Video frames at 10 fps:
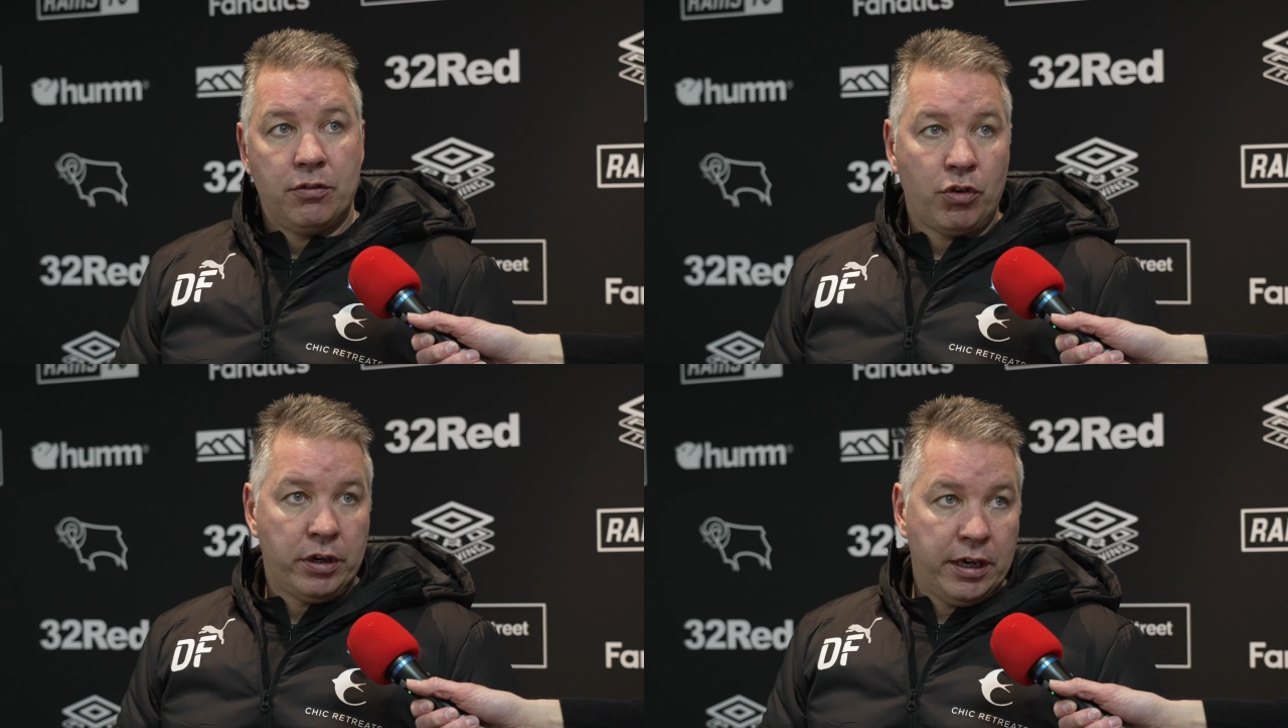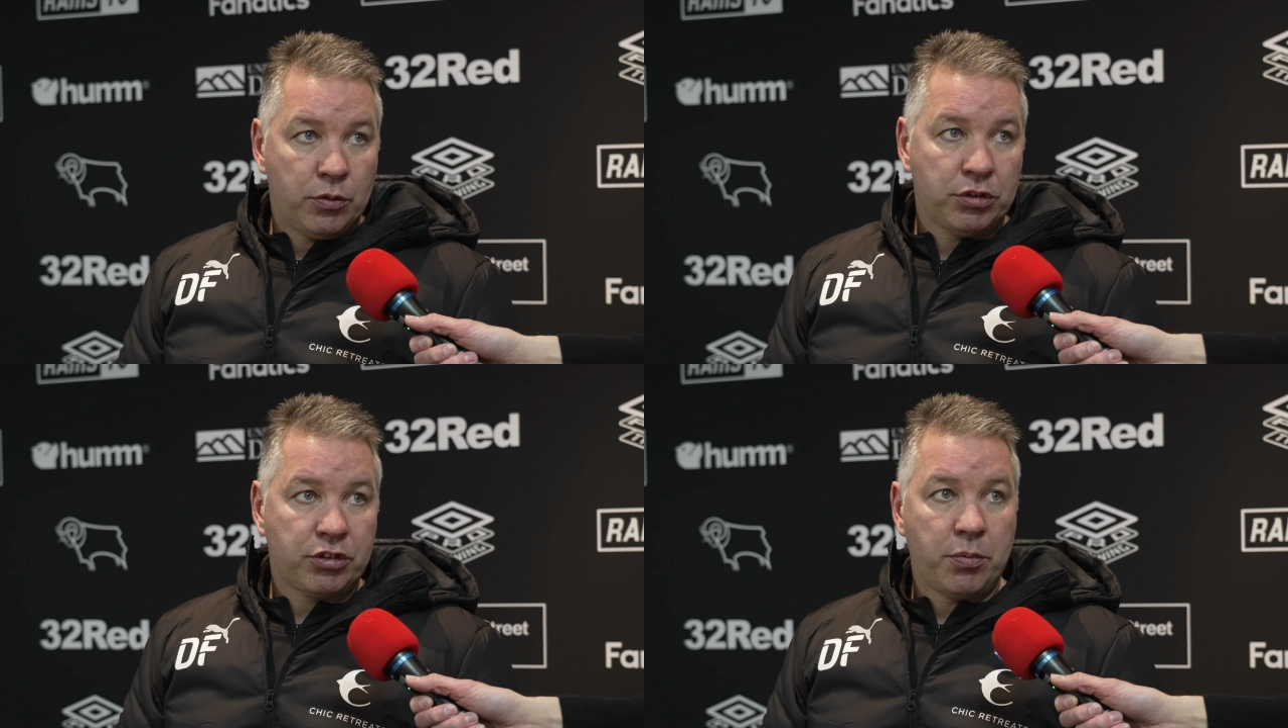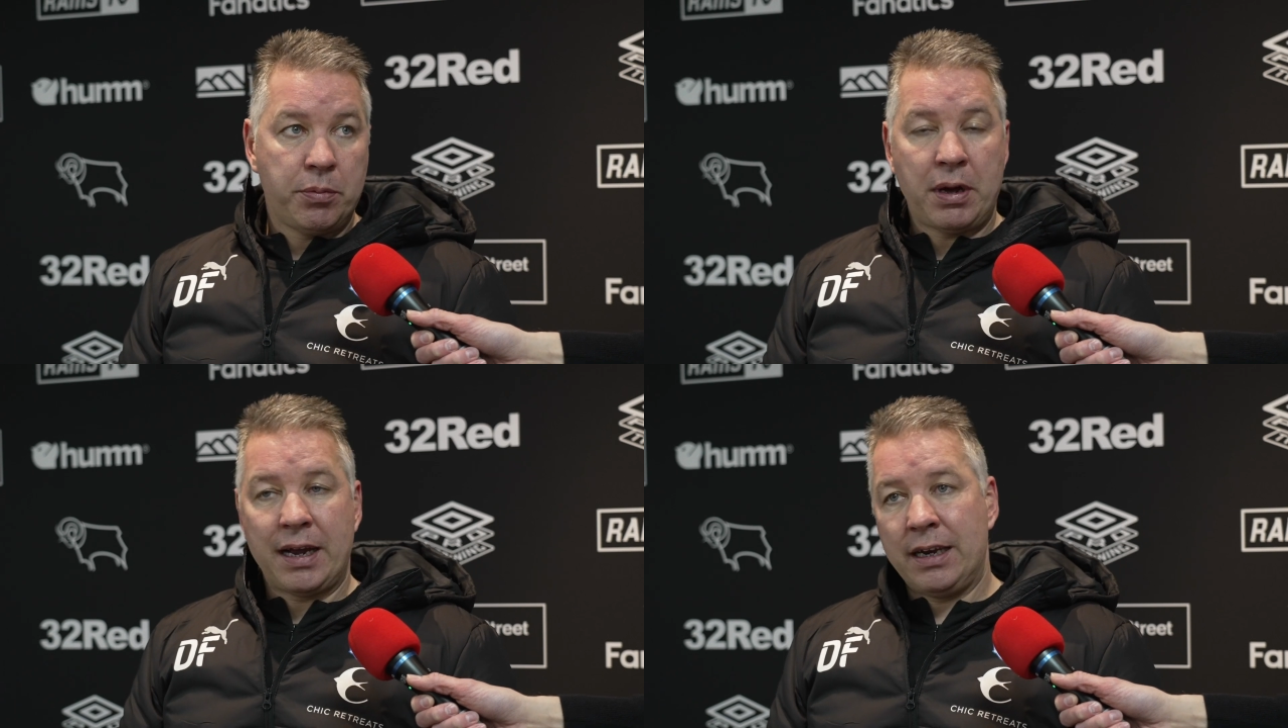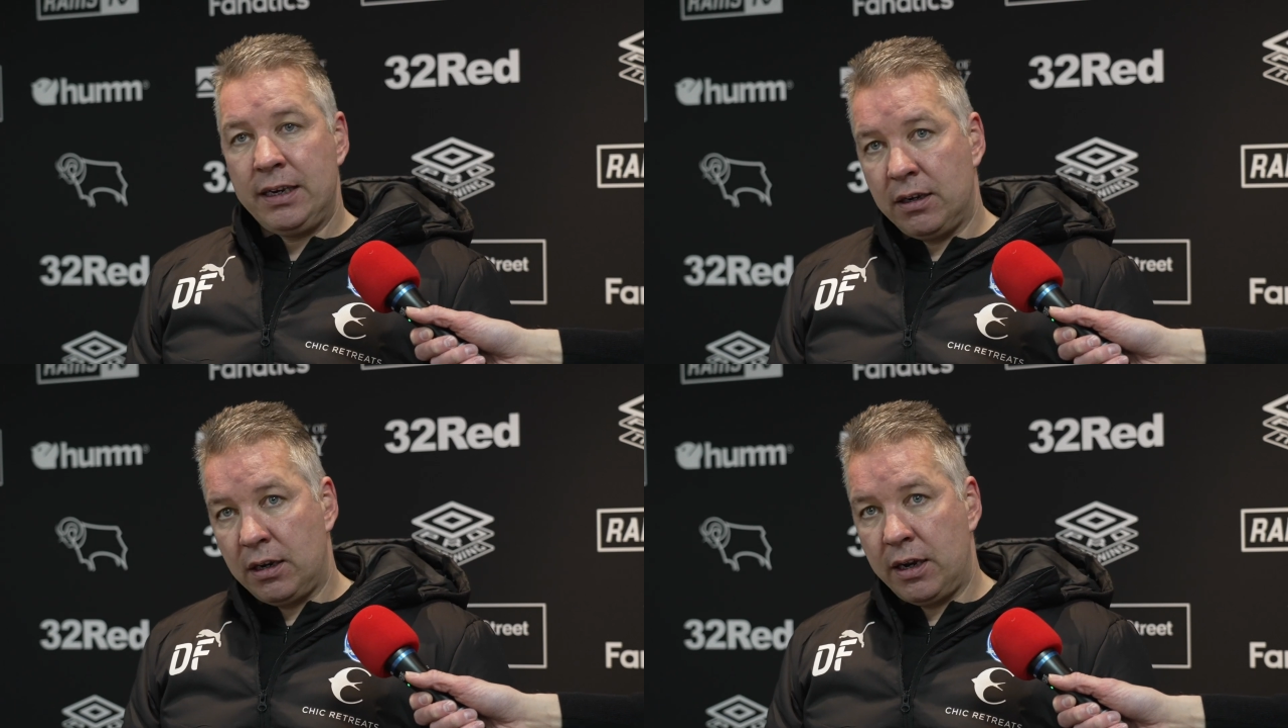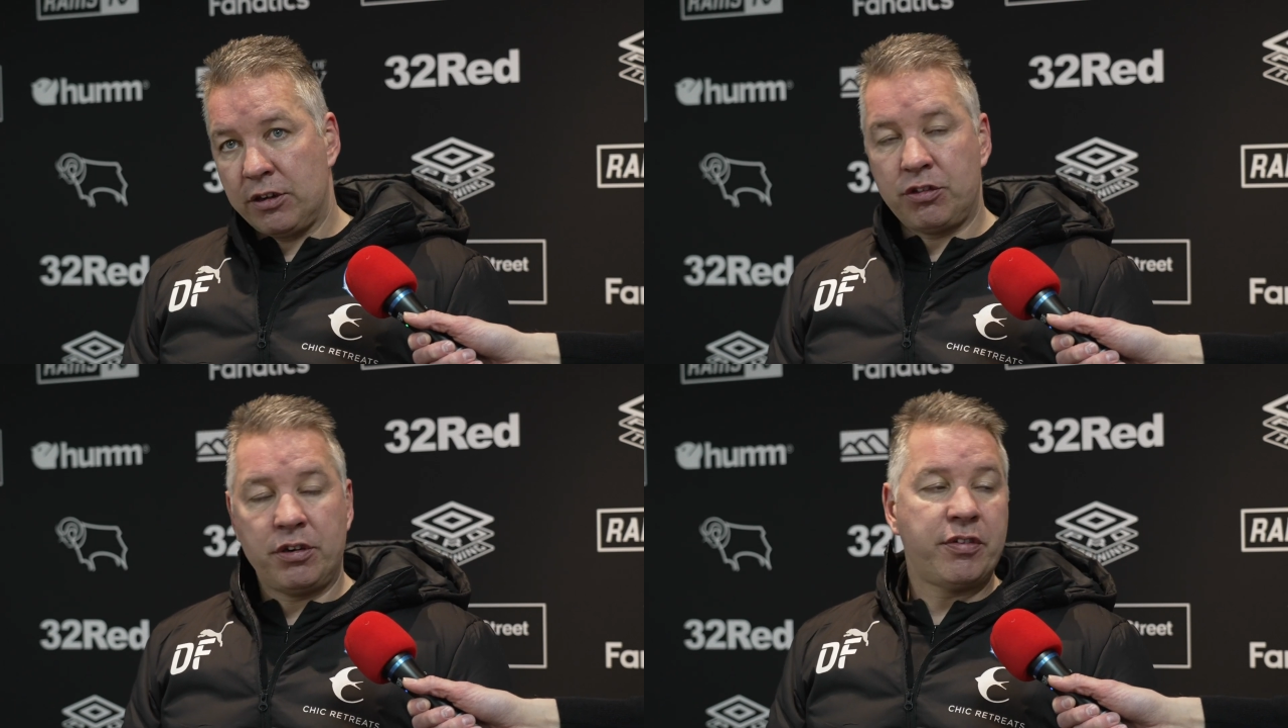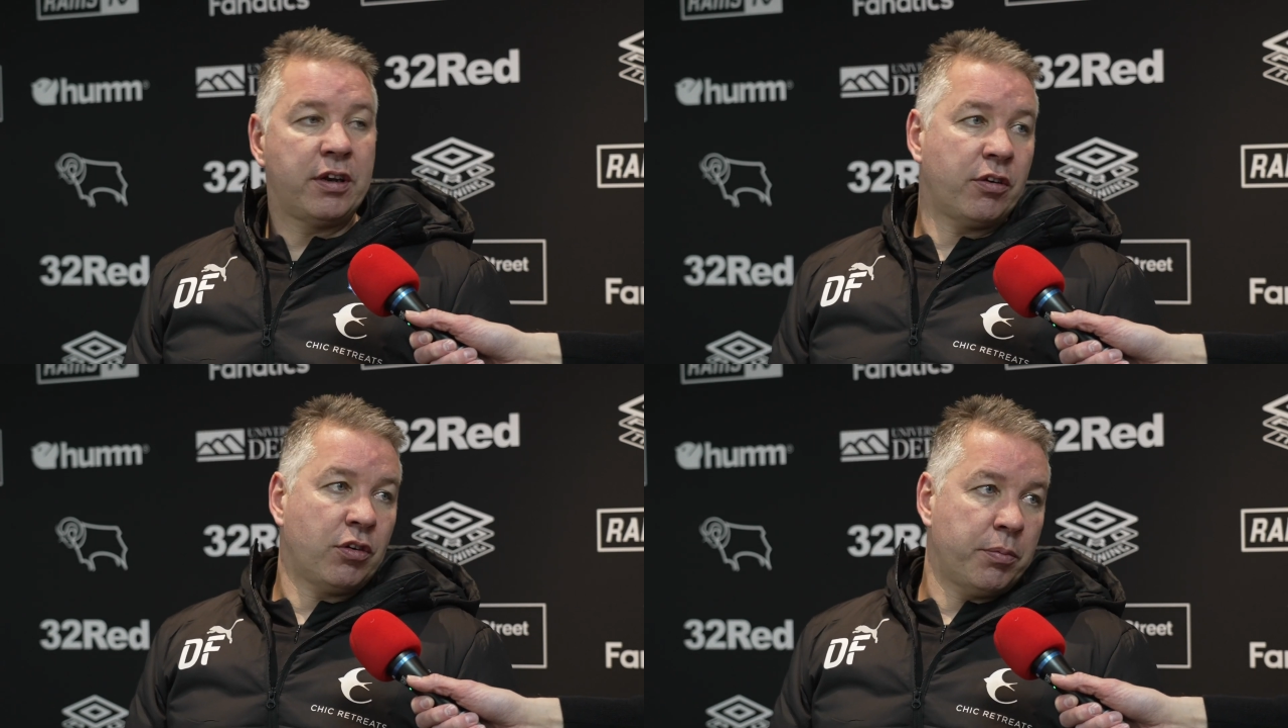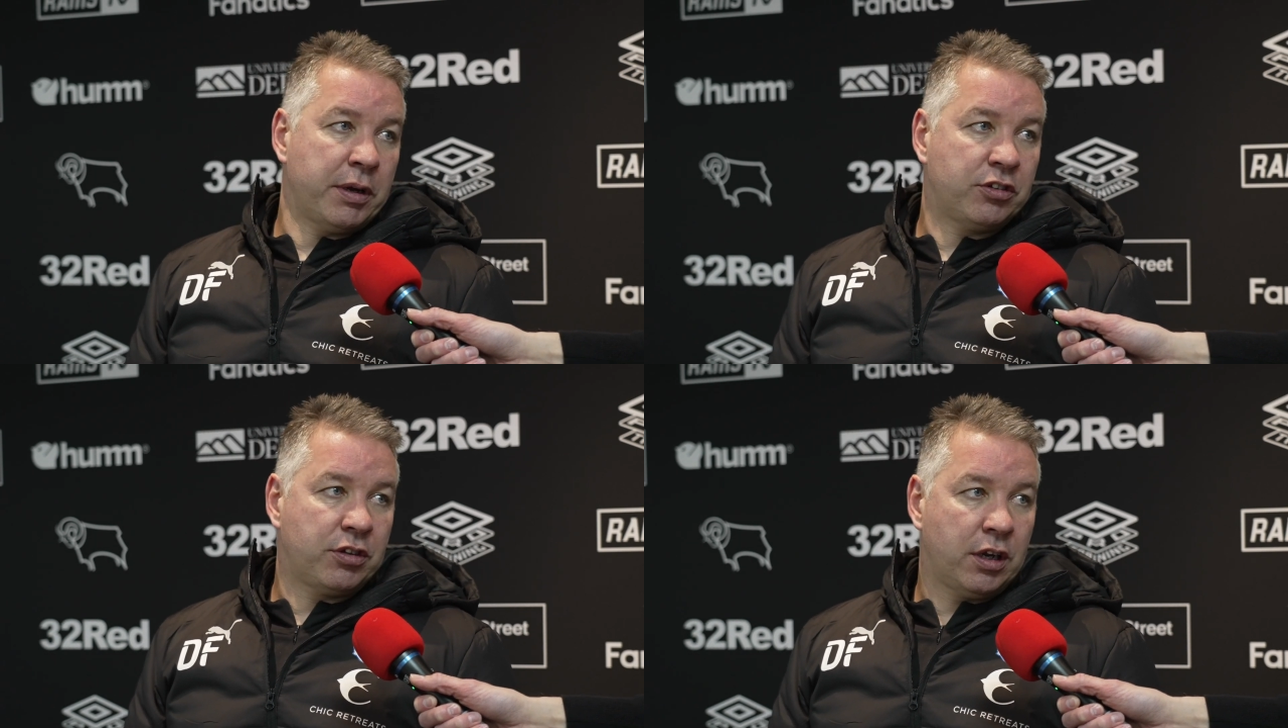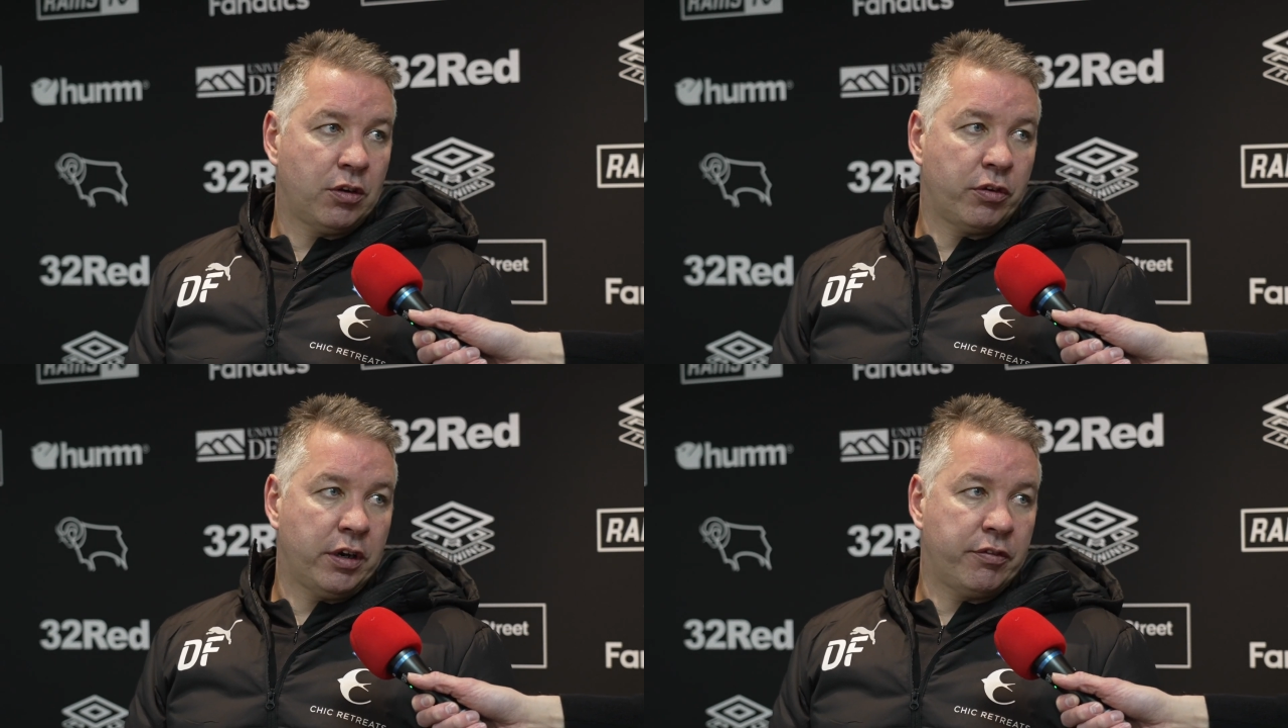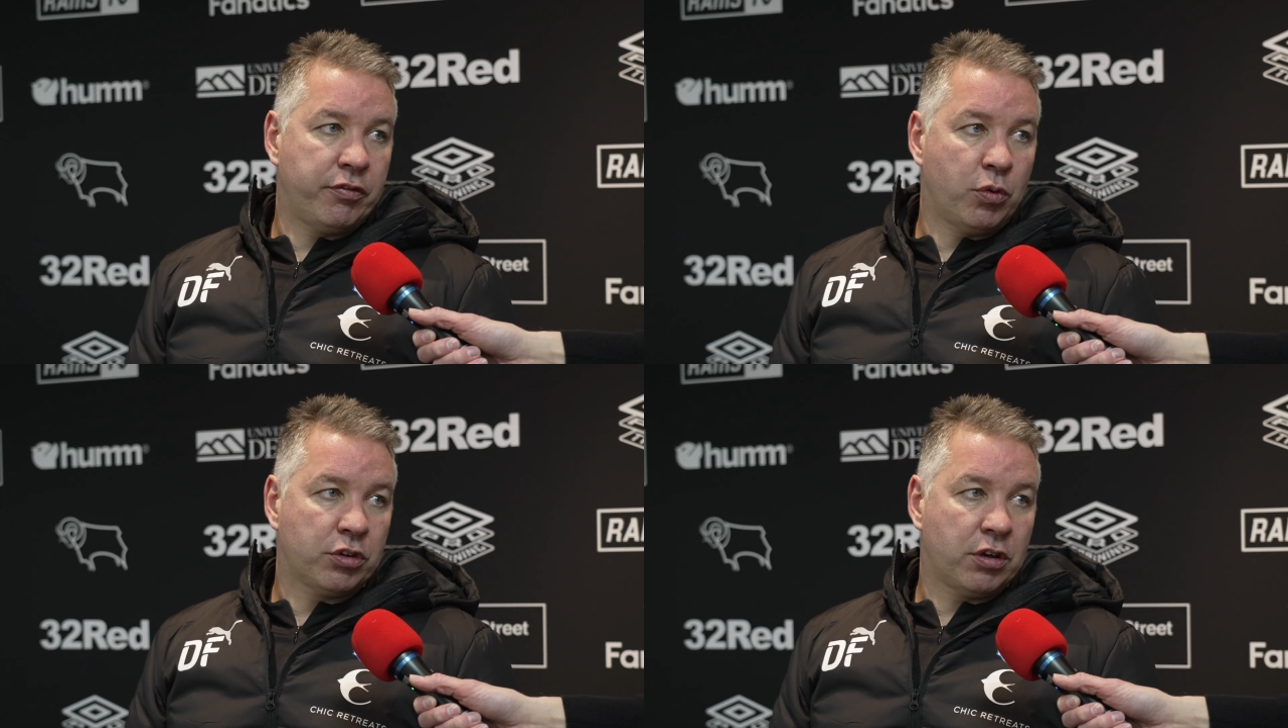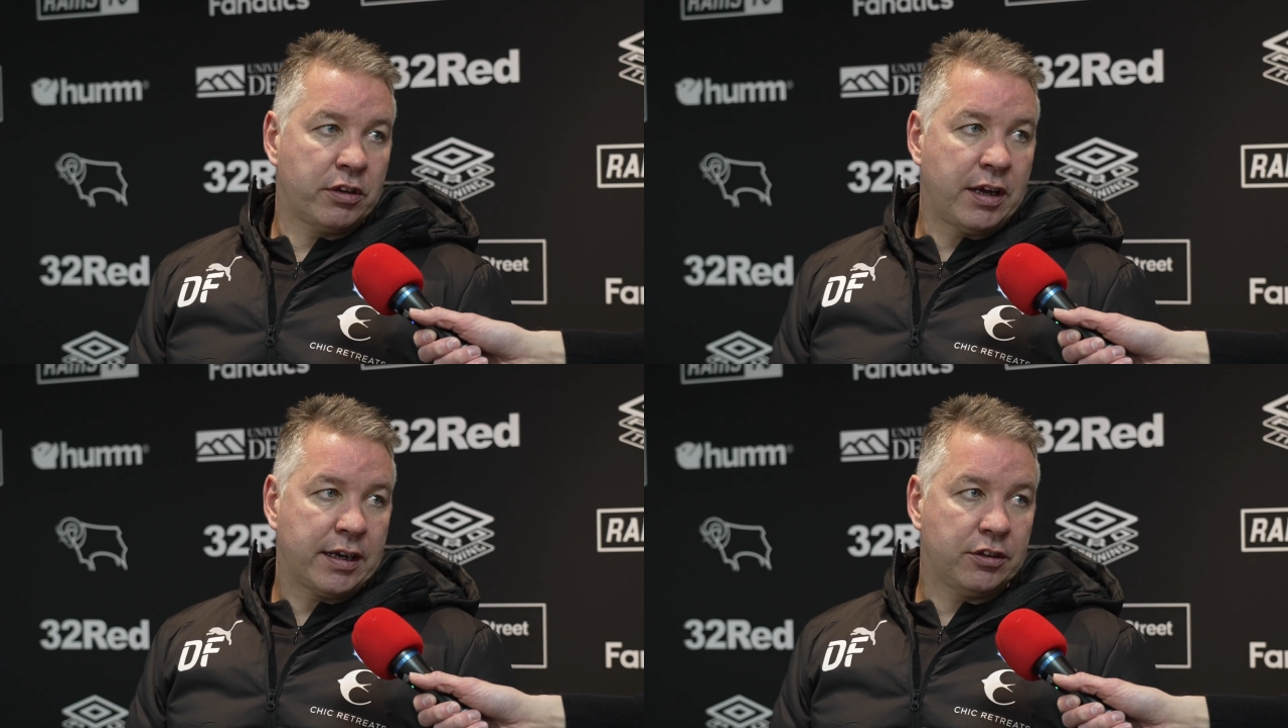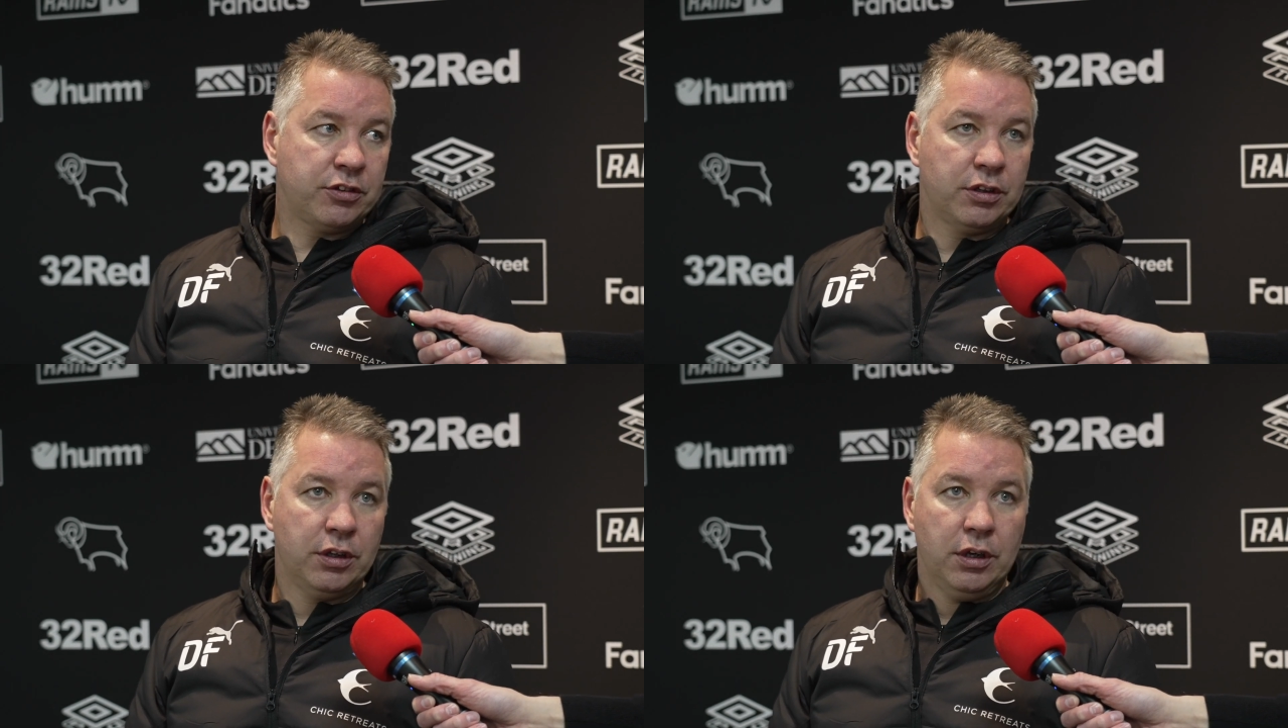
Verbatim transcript: Ronnie Edwards coming back, I needed an extra defender on the bench today. I'd already had four attackers.